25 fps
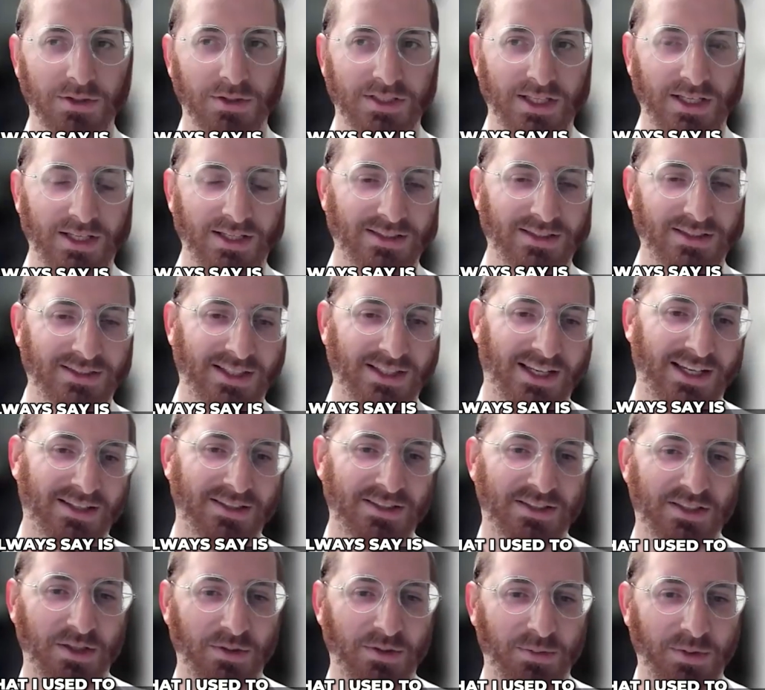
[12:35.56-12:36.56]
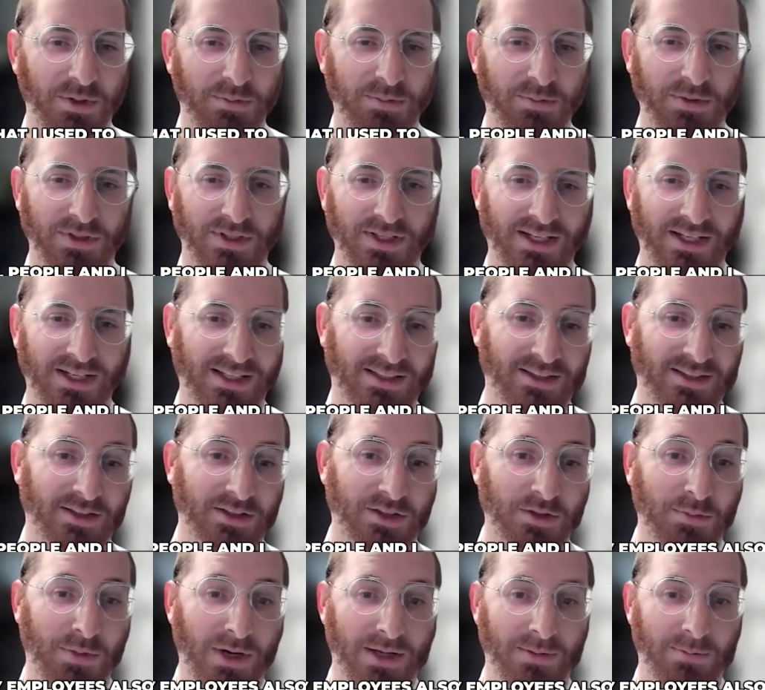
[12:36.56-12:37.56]
always say is that I used to tell people, and I tell
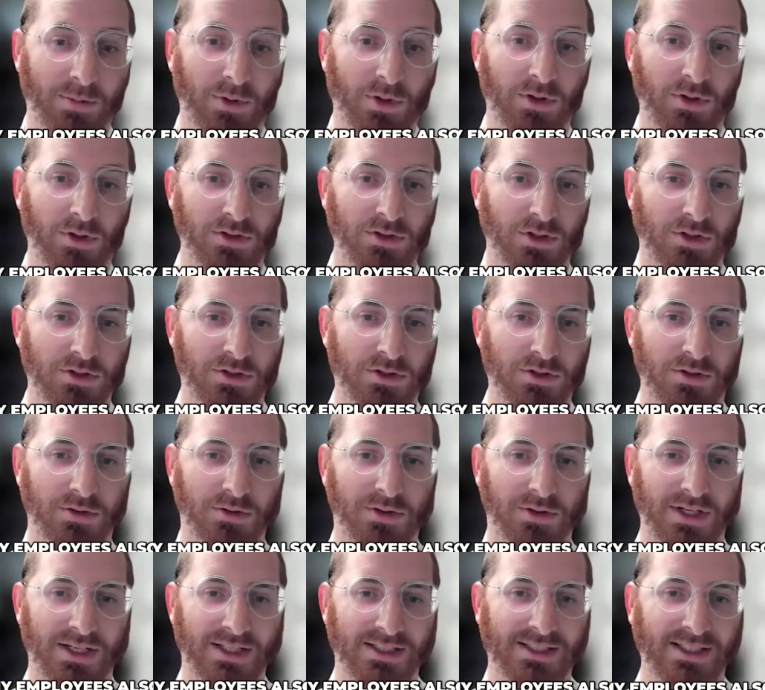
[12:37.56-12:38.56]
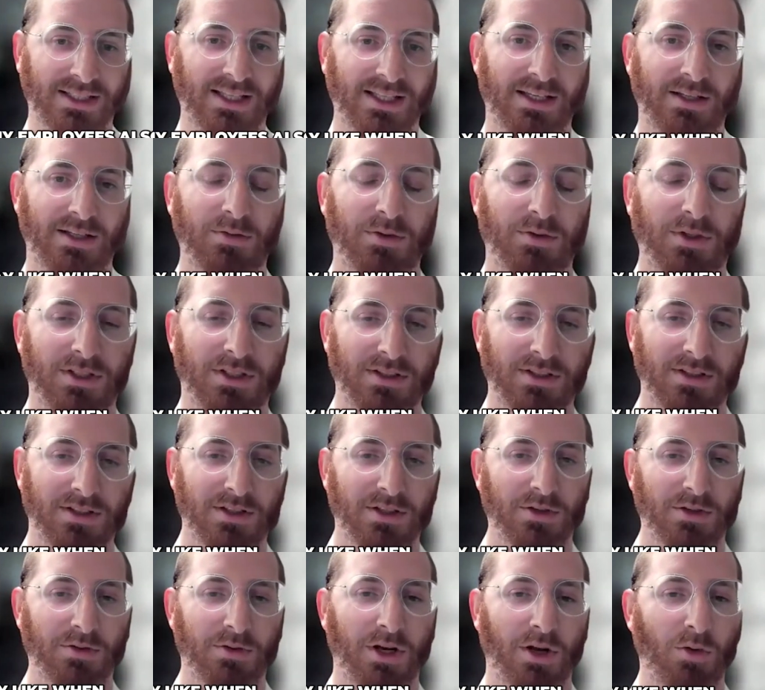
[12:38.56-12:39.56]
to my employees also, I say, like, when
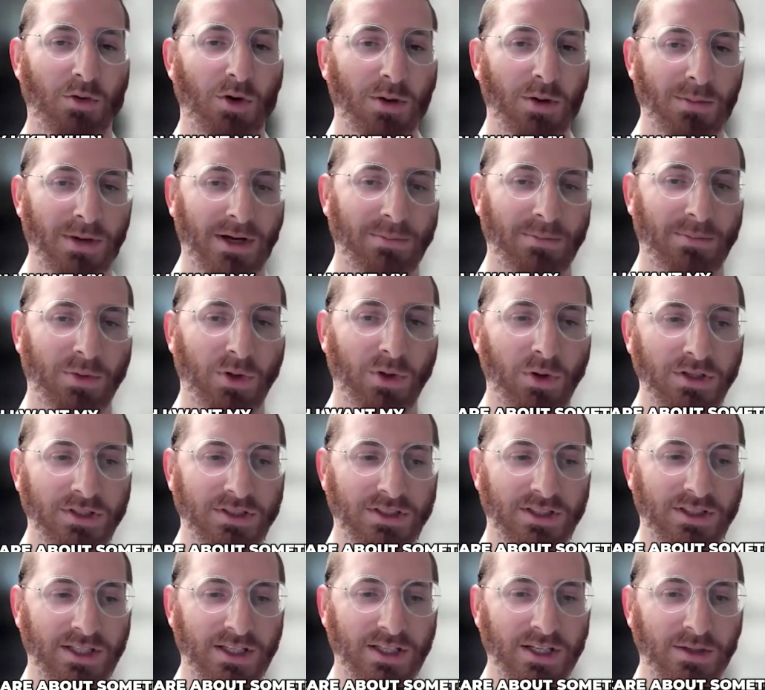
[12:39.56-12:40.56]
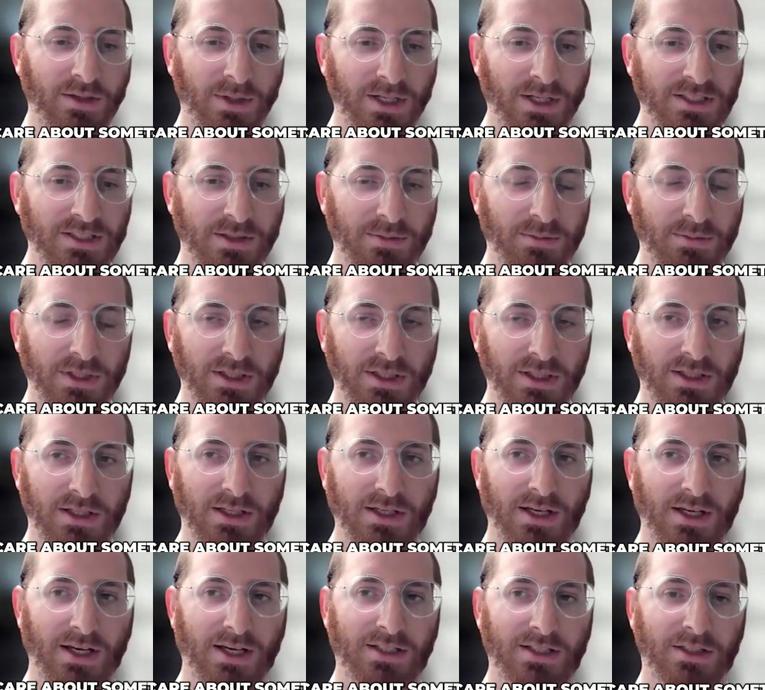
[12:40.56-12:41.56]
I want my employees to care about
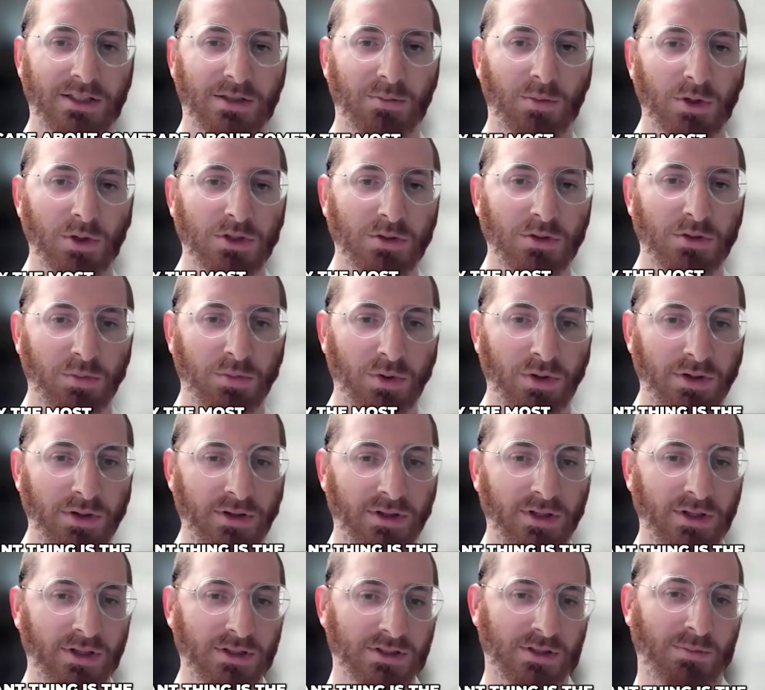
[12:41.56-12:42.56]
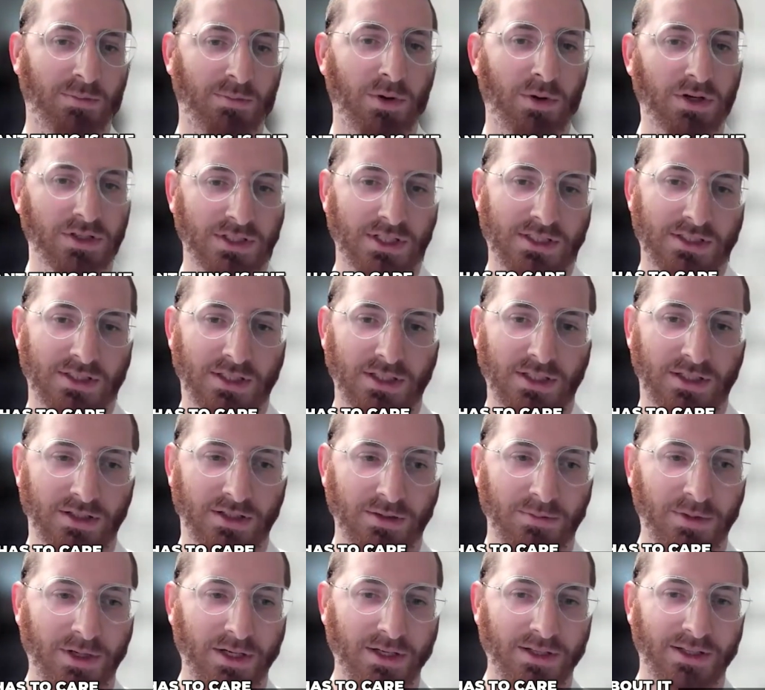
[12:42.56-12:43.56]
something, I say the most important thing is the boss has to
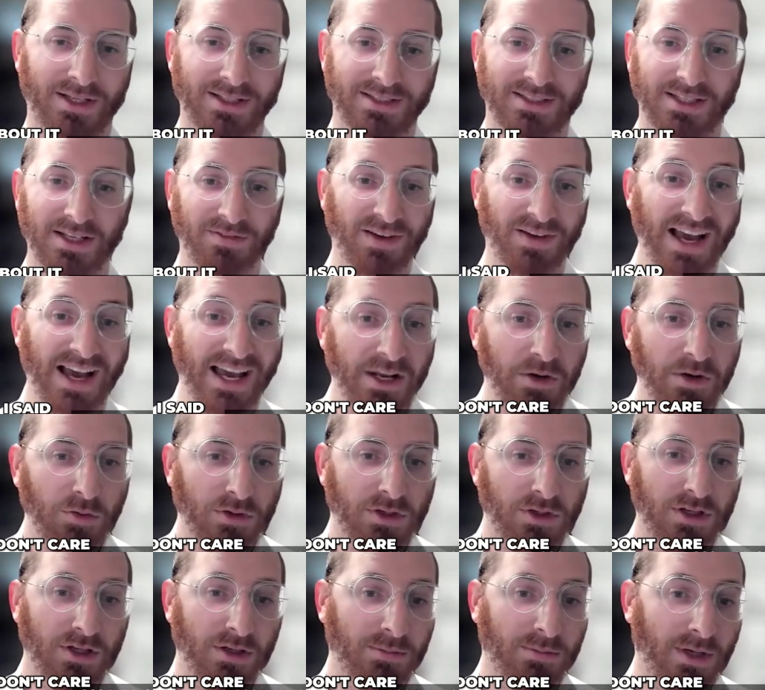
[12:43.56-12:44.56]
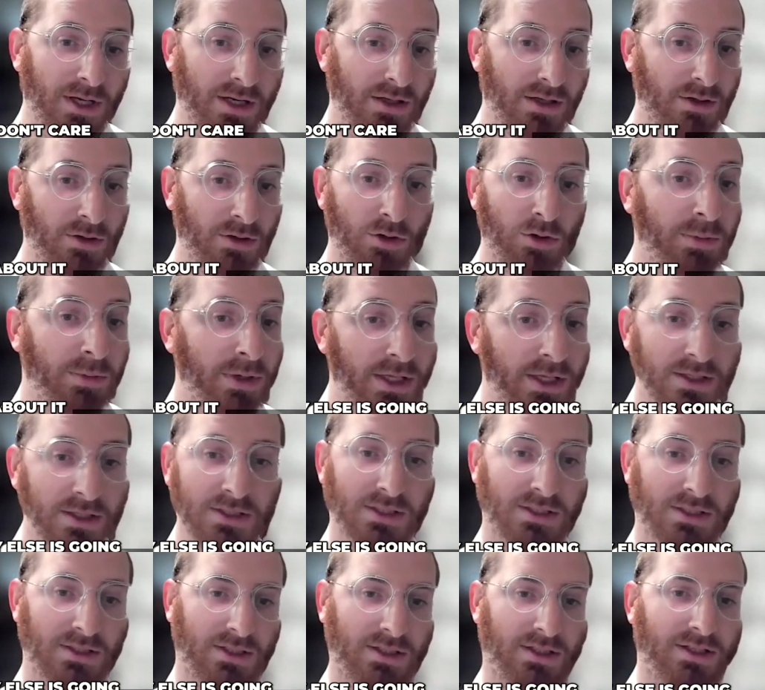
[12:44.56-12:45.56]
care about it. I said, if I don't care about it, nobody
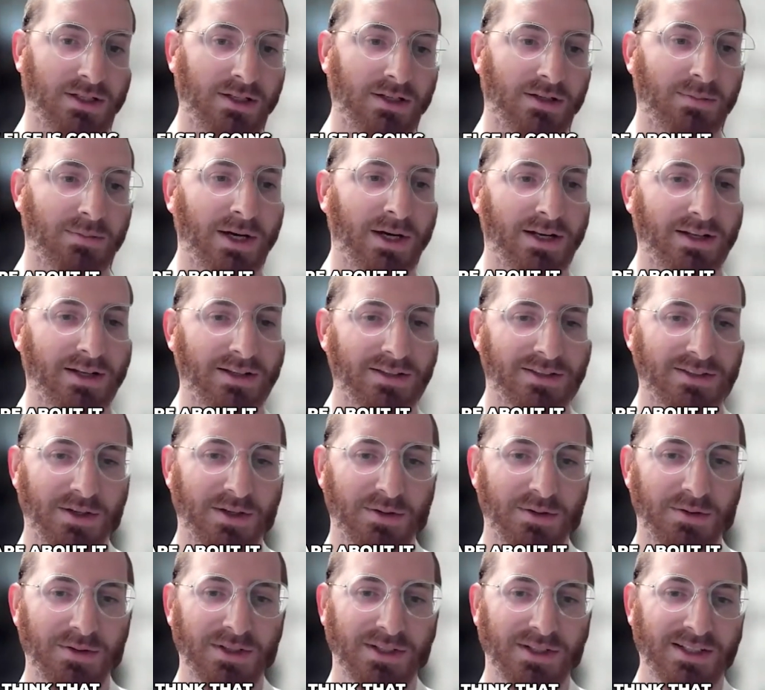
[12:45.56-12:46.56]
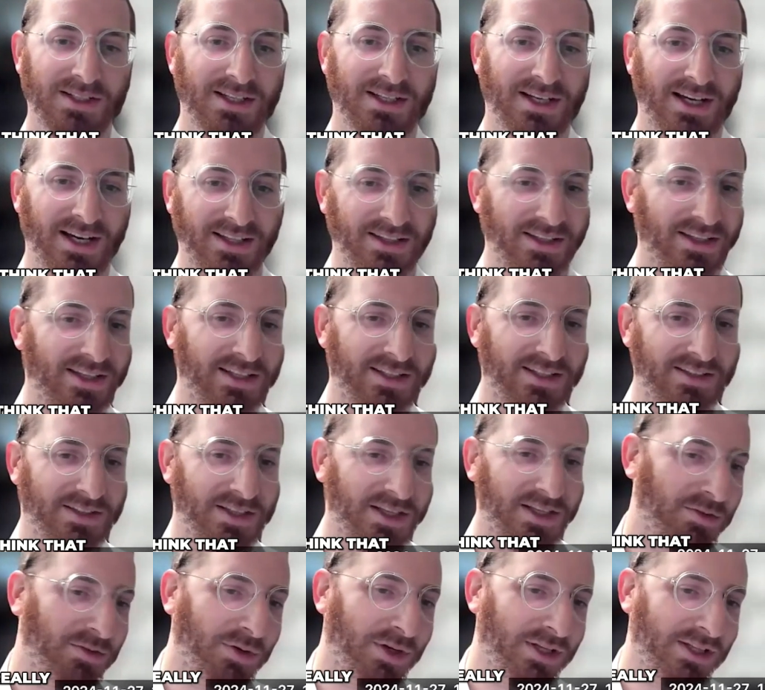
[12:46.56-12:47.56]
else is going to care about it. So I think that